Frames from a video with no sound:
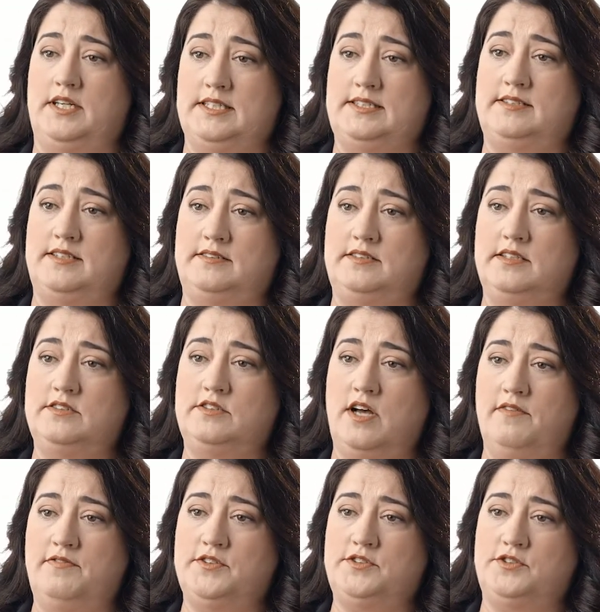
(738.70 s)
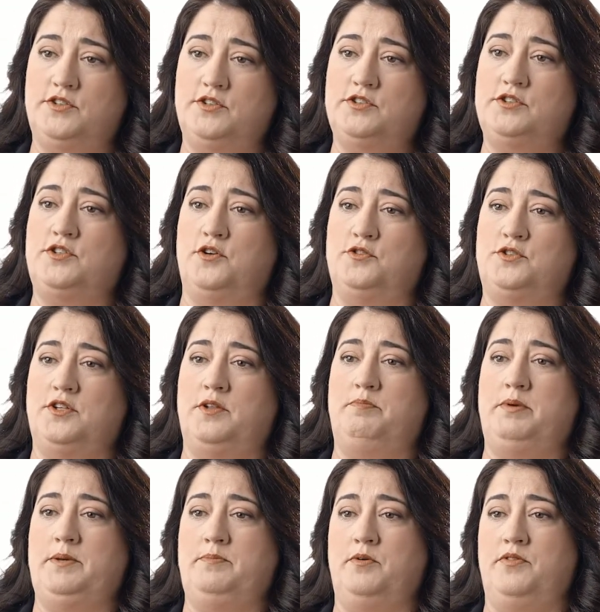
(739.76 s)
and assistance officers, those are the
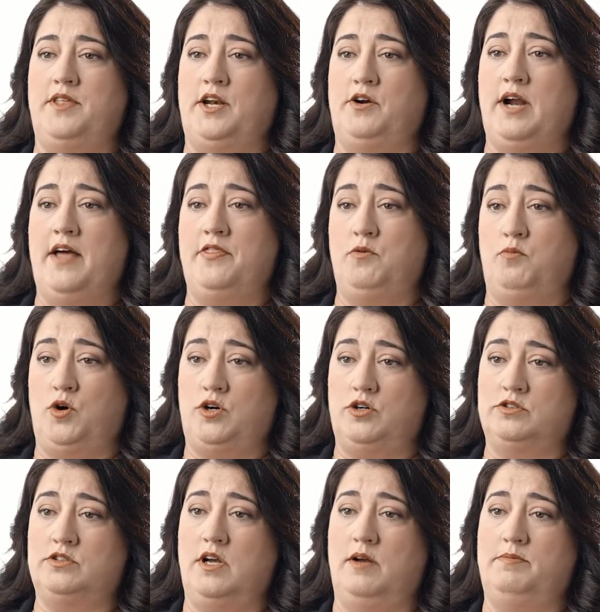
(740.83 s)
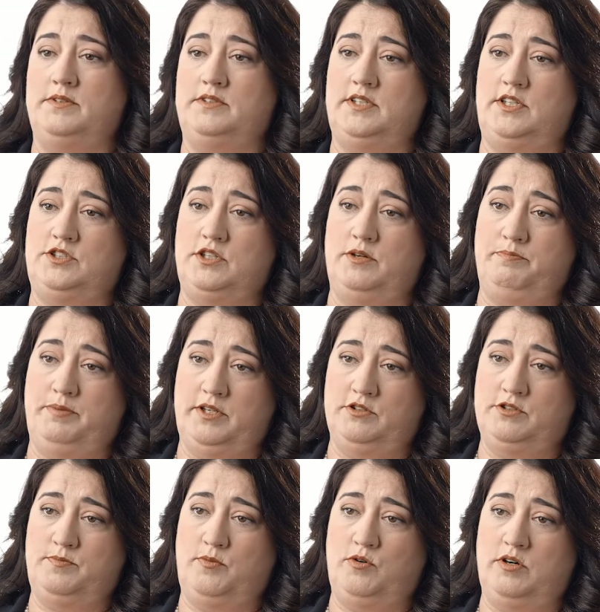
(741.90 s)
people that are at the Workers' Compensation
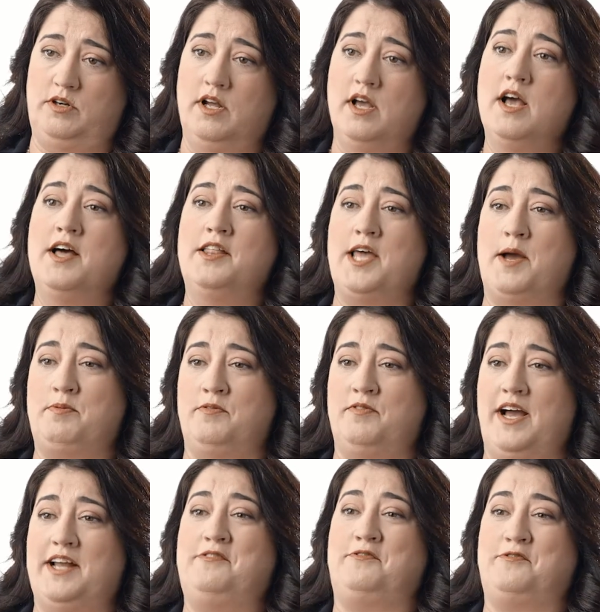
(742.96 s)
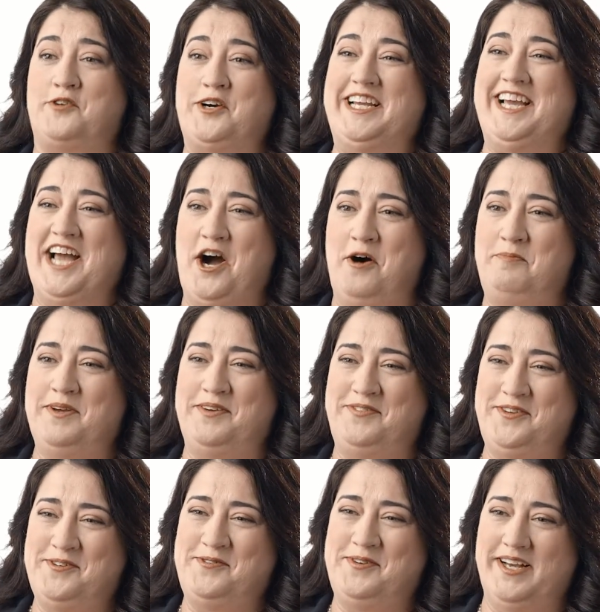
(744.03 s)
Appeals Board that provide free help, if
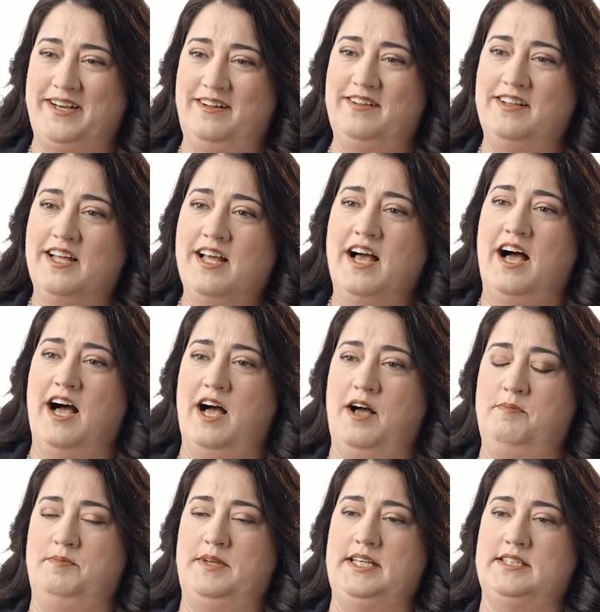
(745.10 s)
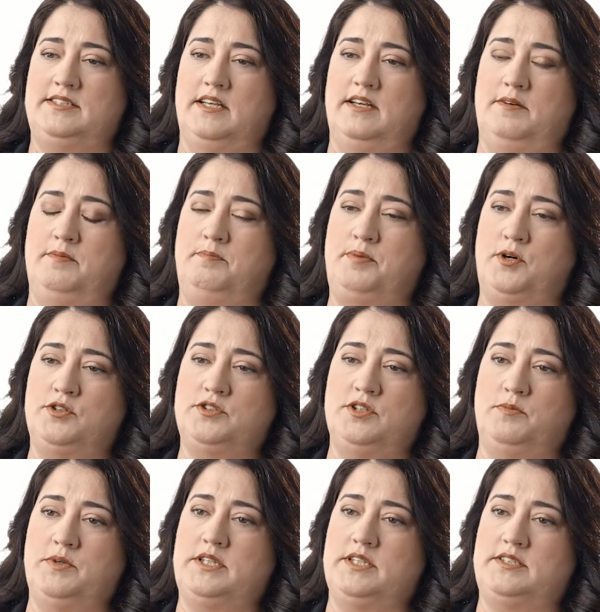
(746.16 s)
you will. It's a
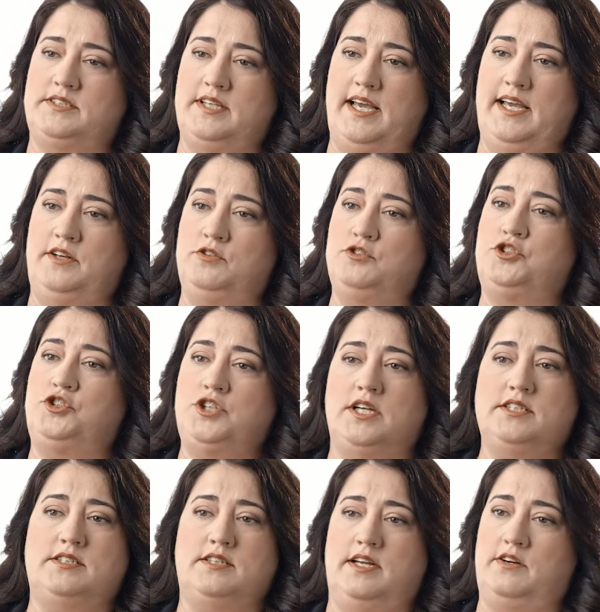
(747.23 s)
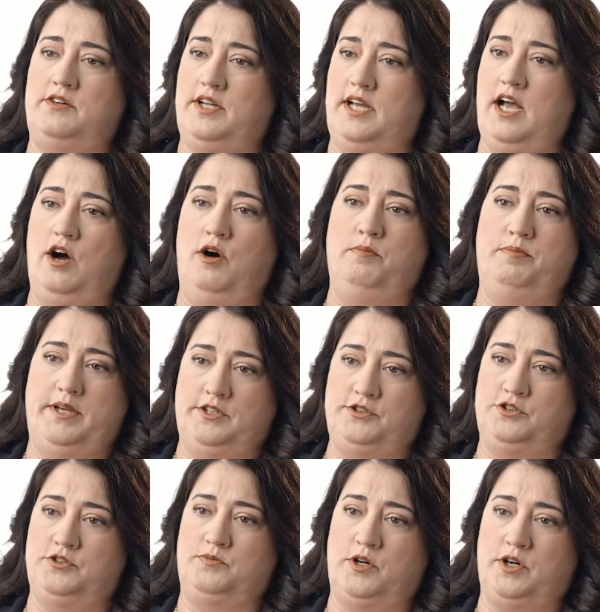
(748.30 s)
person with the state who's just there to help
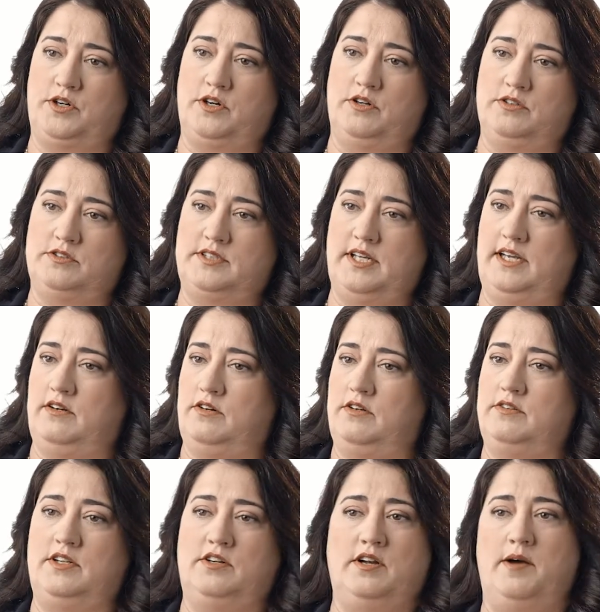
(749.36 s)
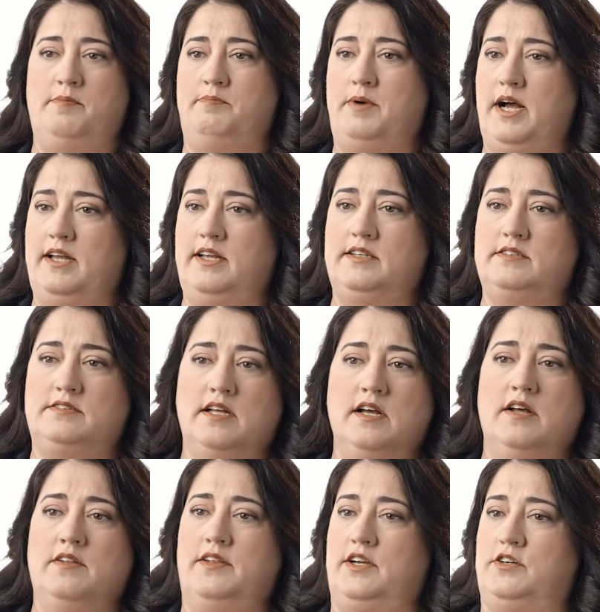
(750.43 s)
injured workers. They're not biased,
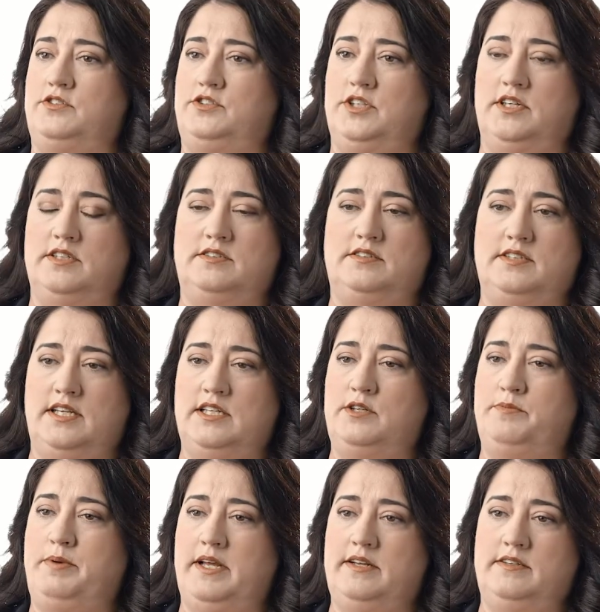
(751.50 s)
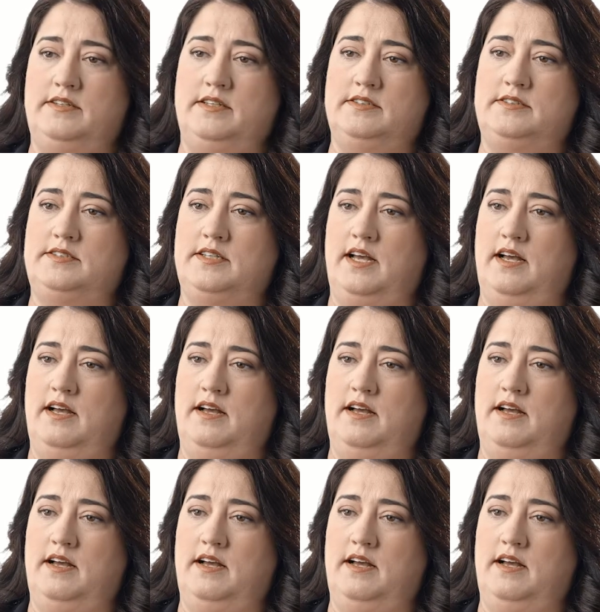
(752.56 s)
they are just independent